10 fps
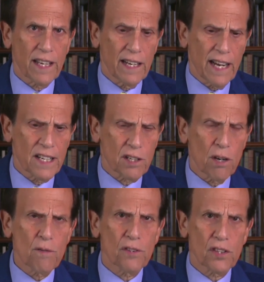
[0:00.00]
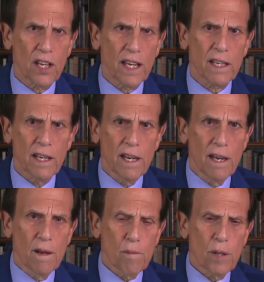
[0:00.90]
And I don't think
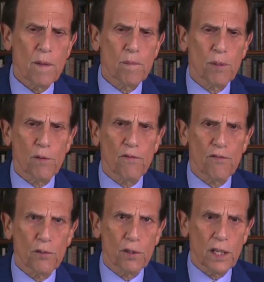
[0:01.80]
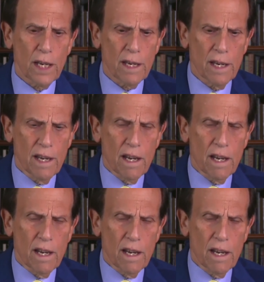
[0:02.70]
people fully